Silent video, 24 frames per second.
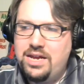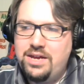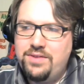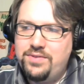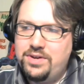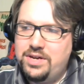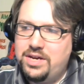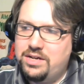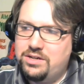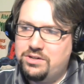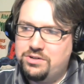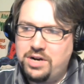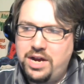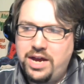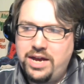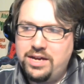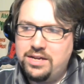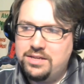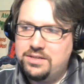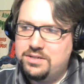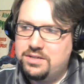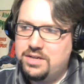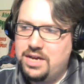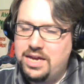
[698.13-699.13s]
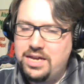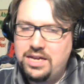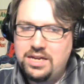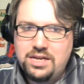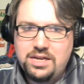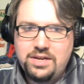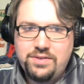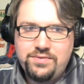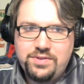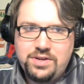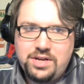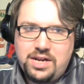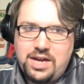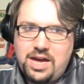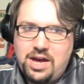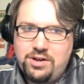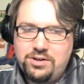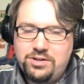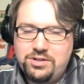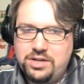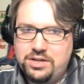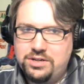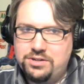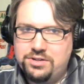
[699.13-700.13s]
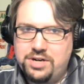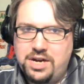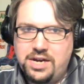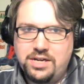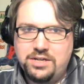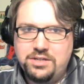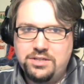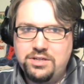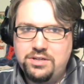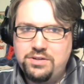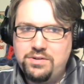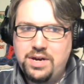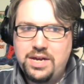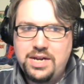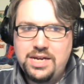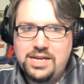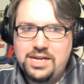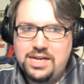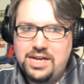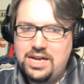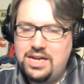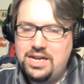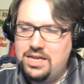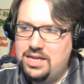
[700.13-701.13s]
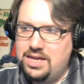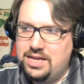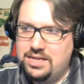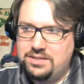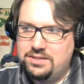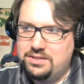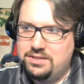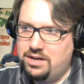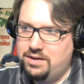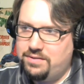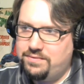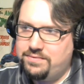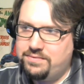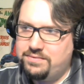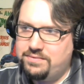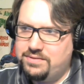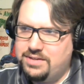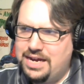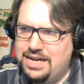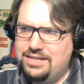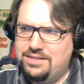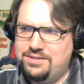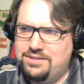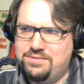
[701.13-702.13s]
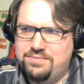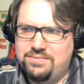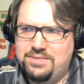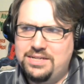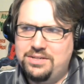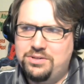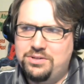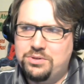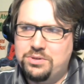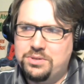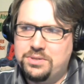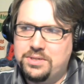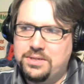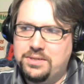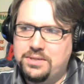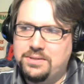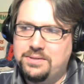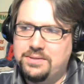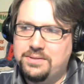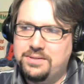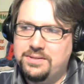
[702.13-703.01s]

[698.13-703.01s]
didn't even get dragons. I didn't even get How to Train Dragon Two. I didn't get any of that stuff. That's interesting.